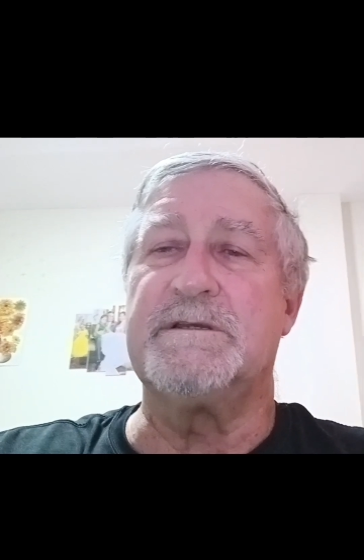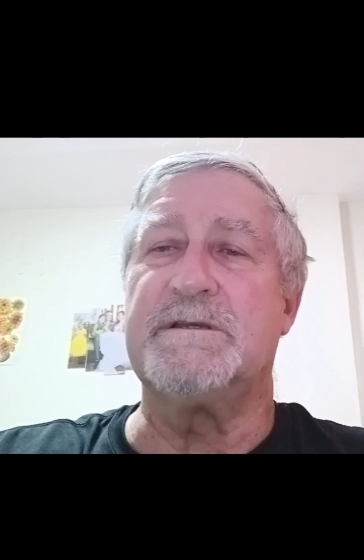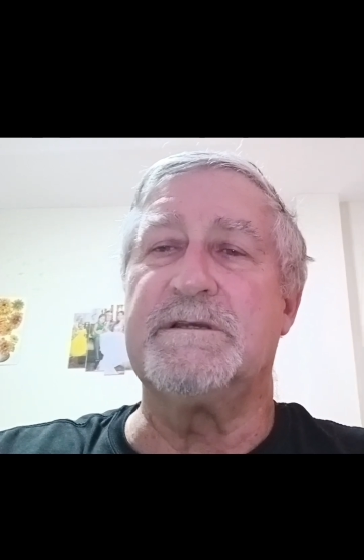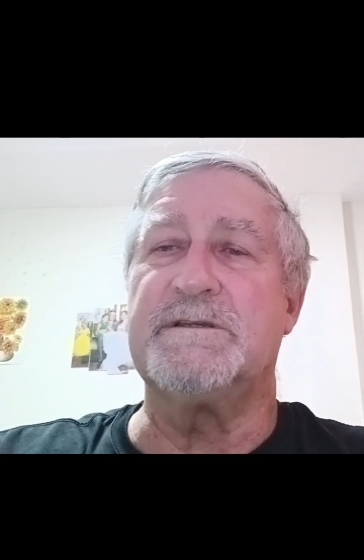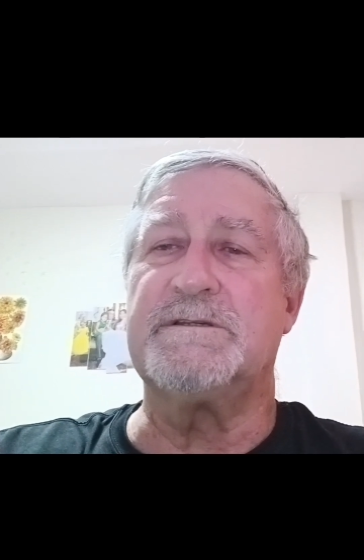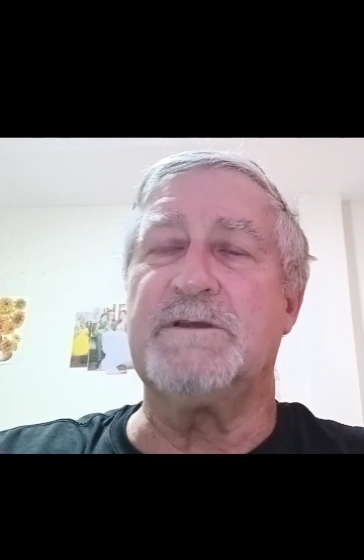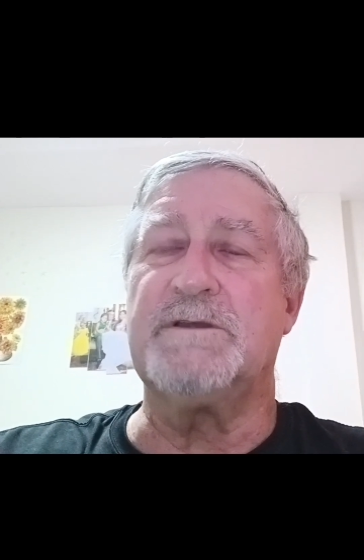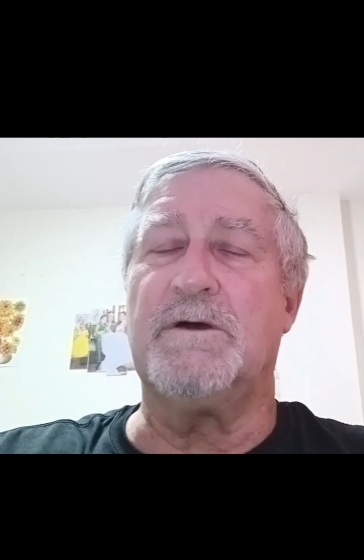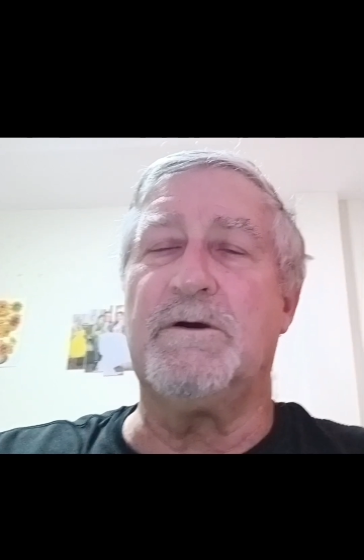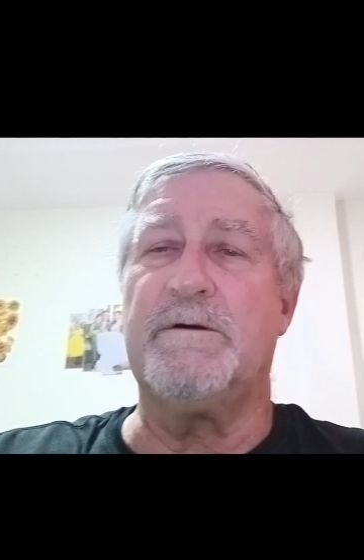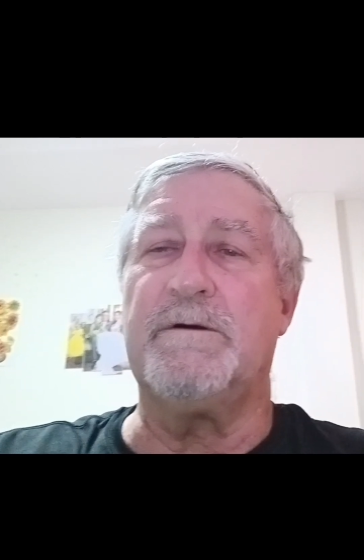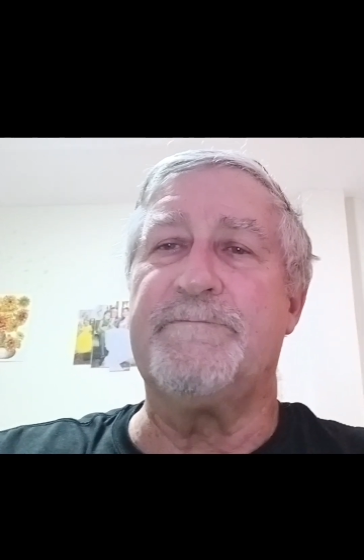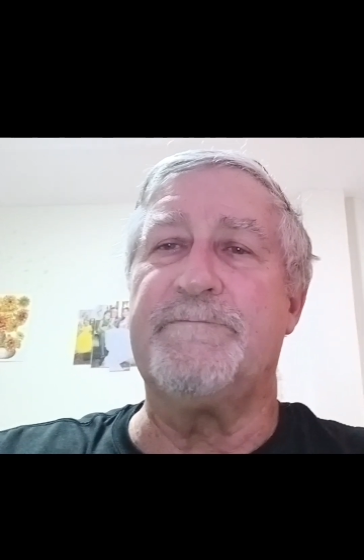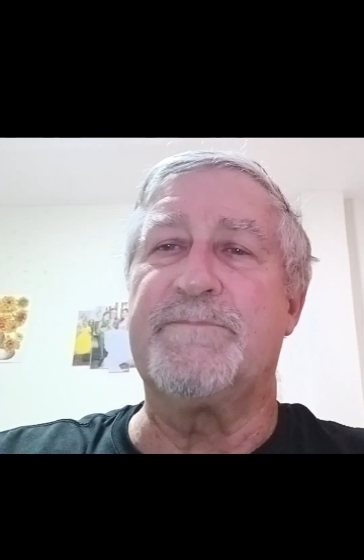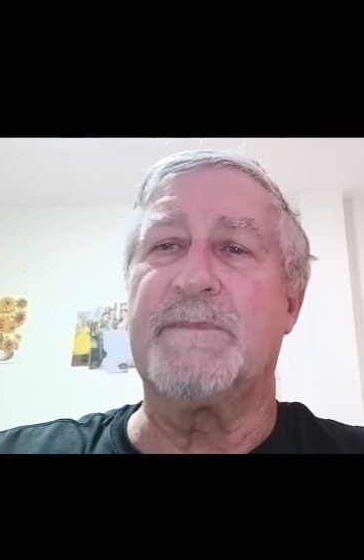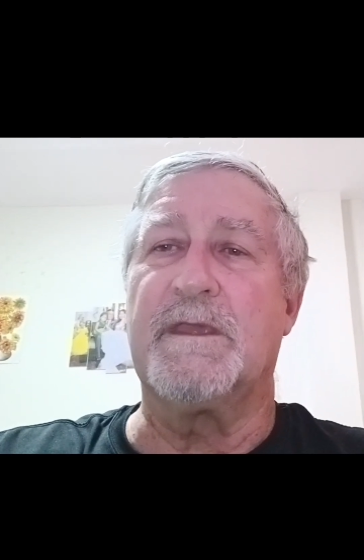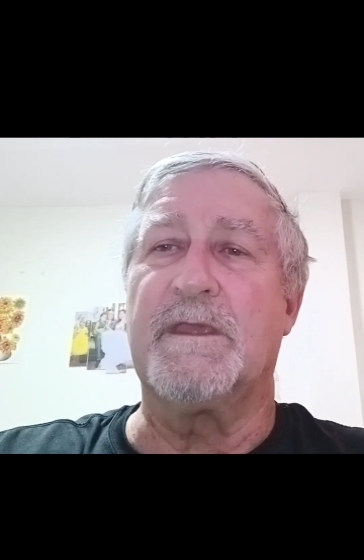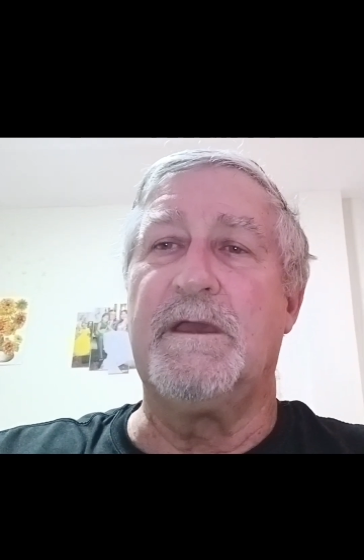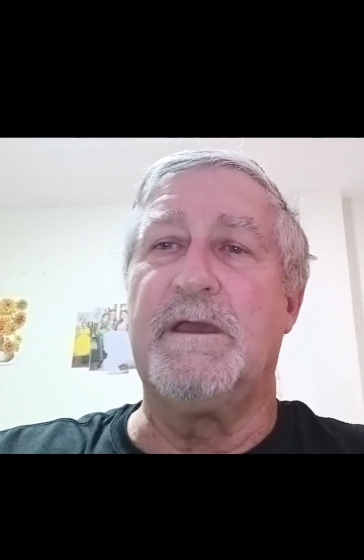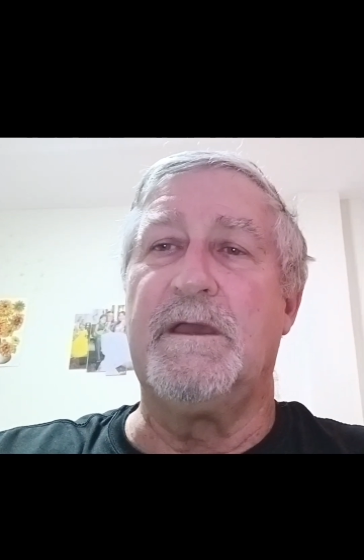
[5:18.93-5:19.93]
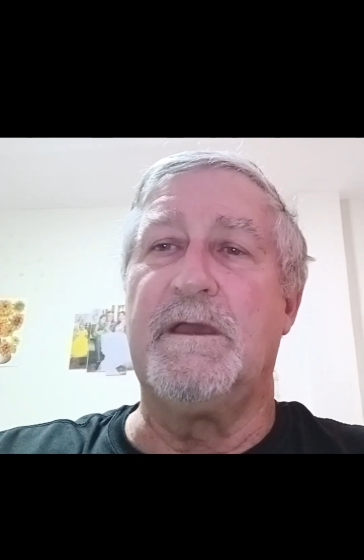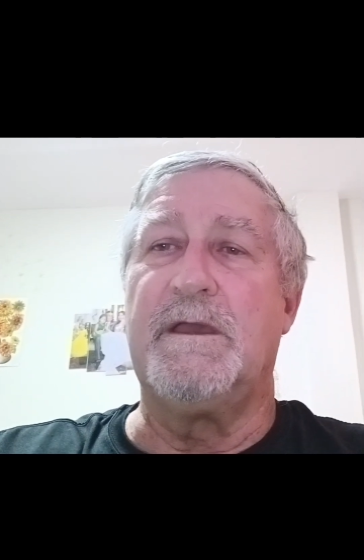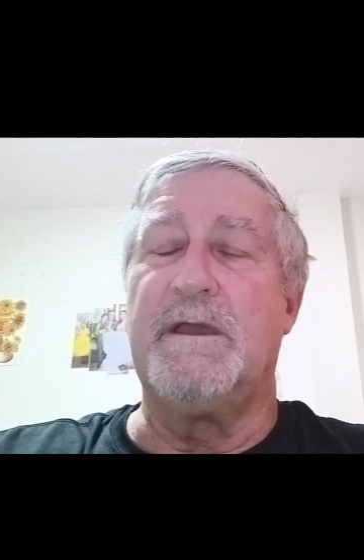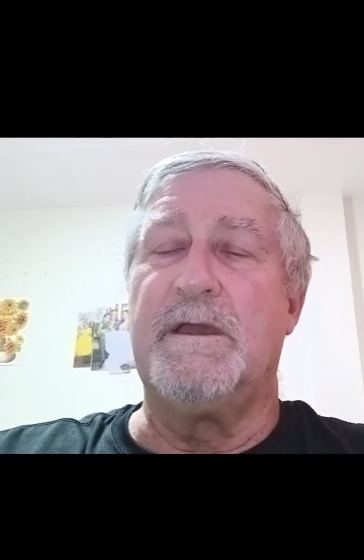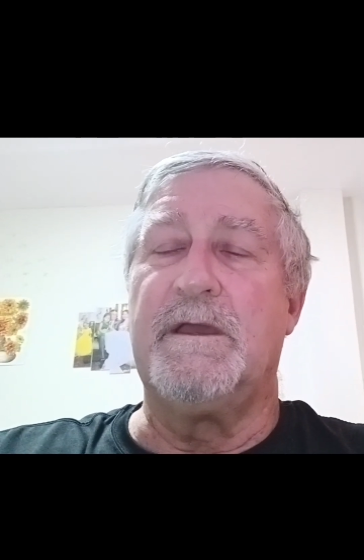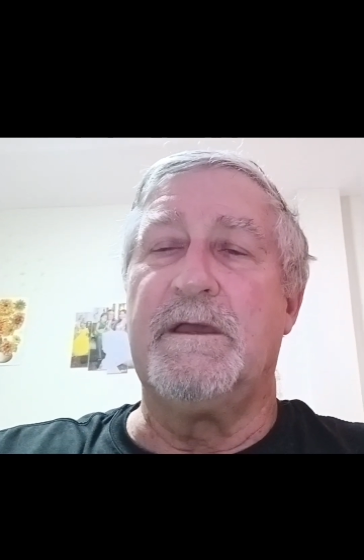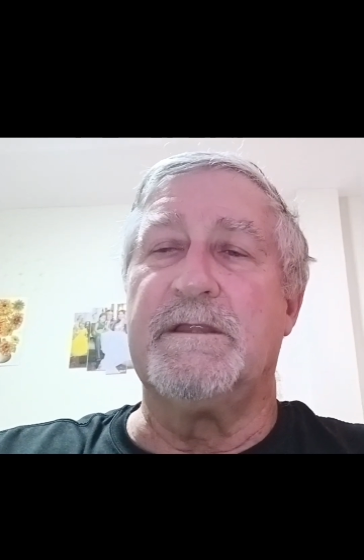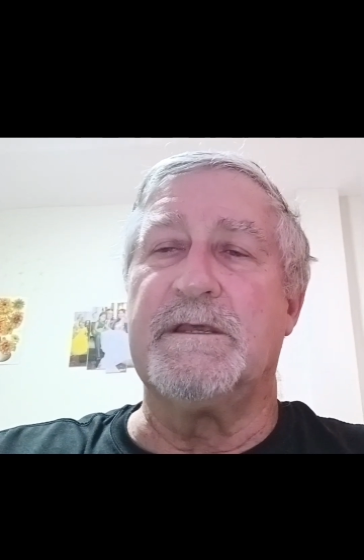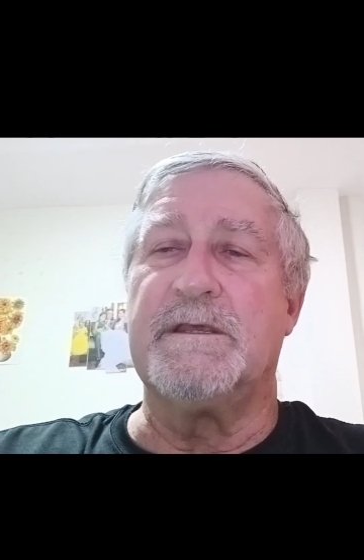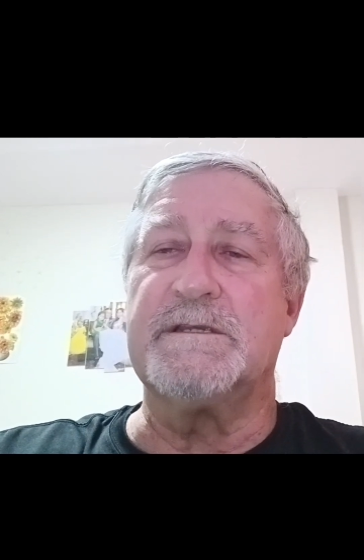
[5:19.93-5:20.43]
So
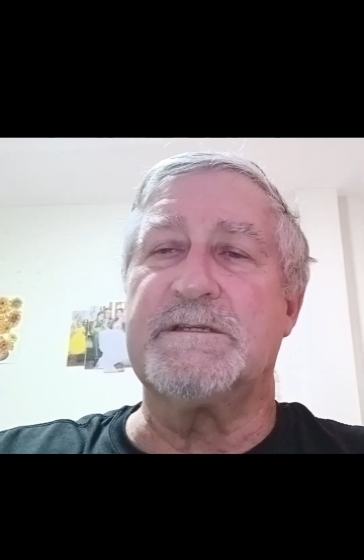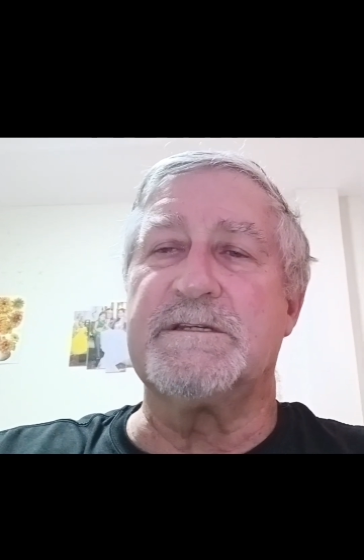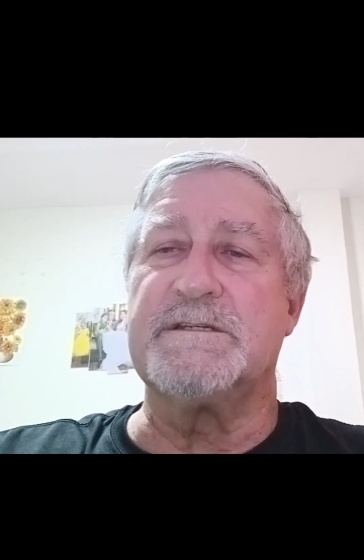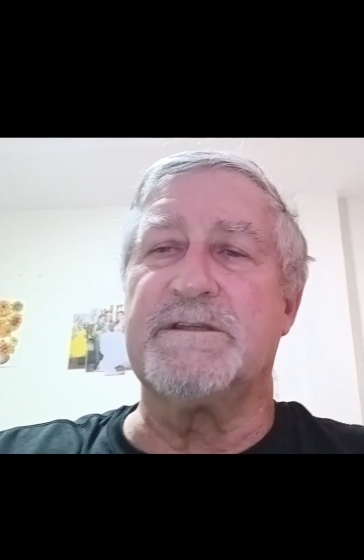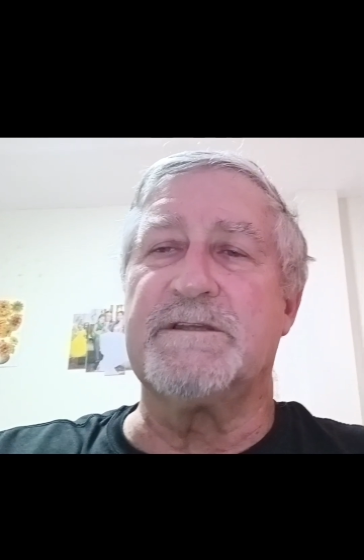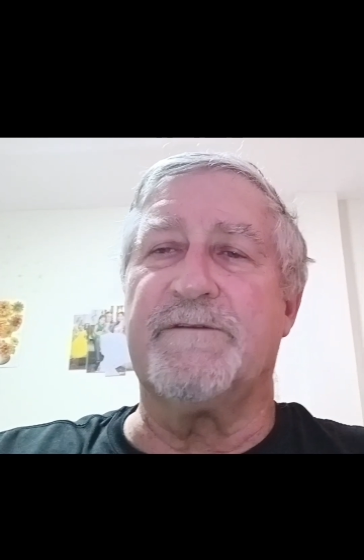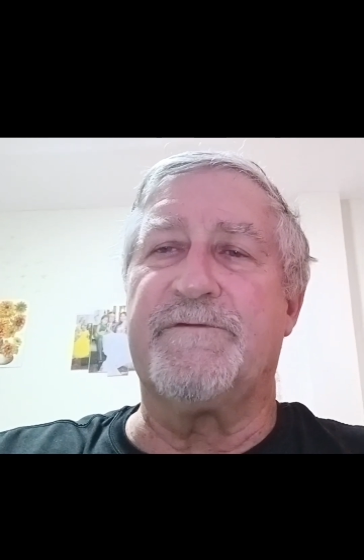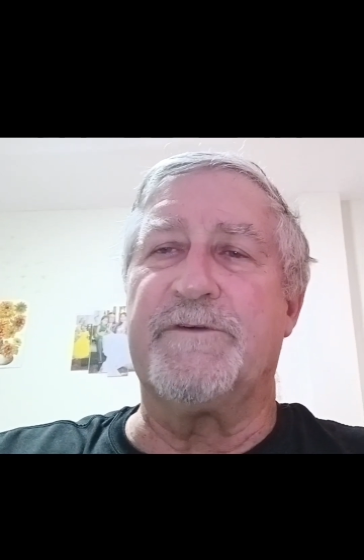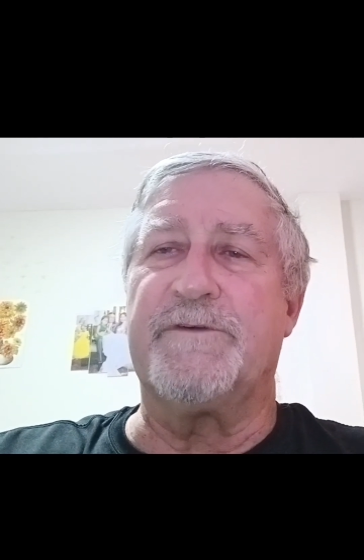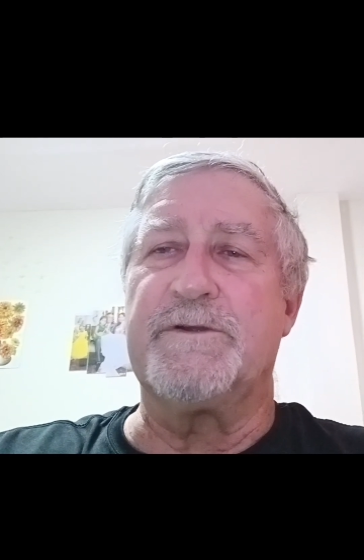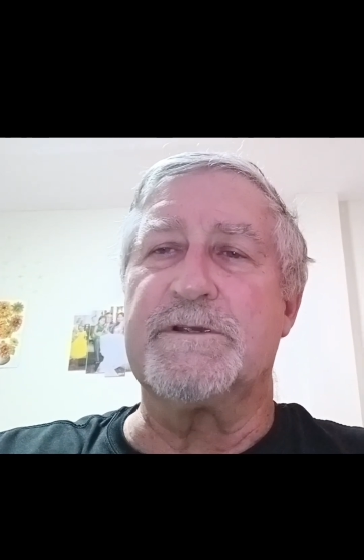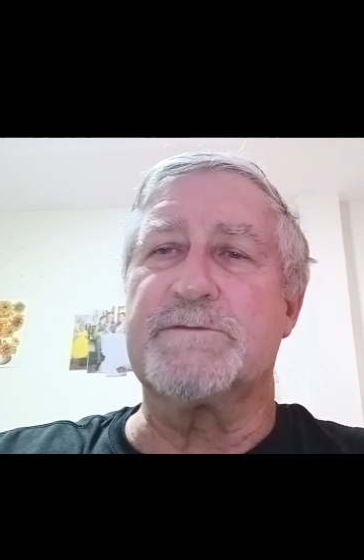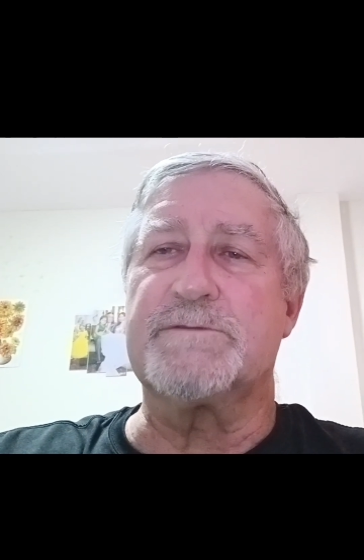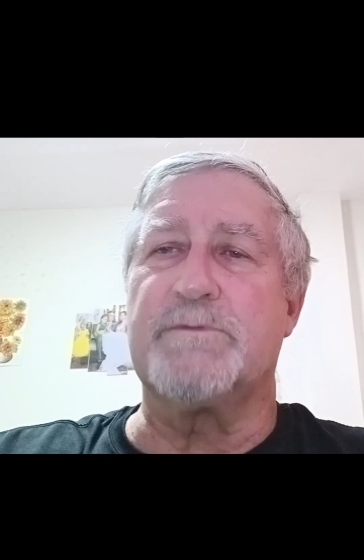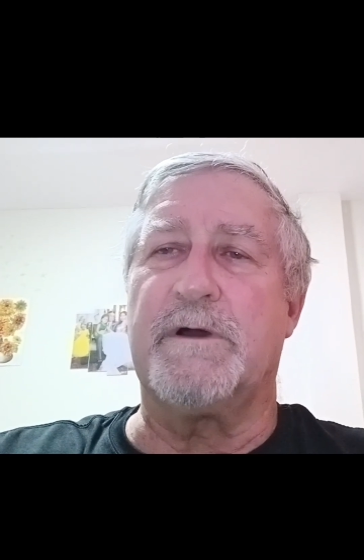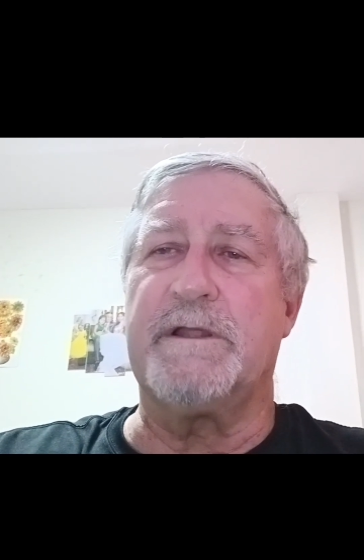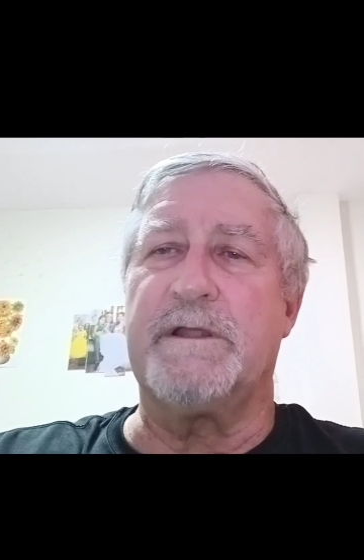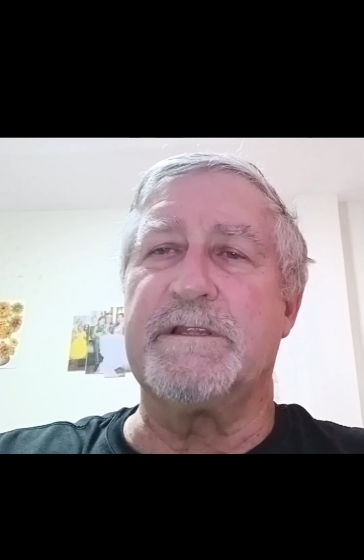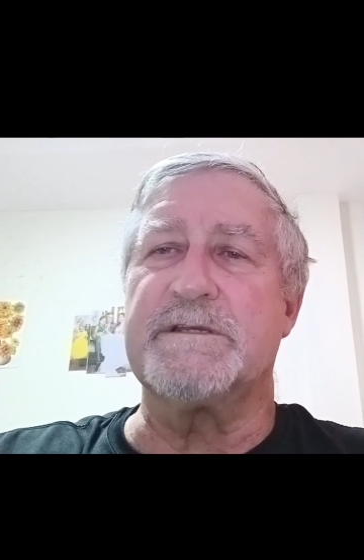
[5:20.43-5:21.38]
this is the first one.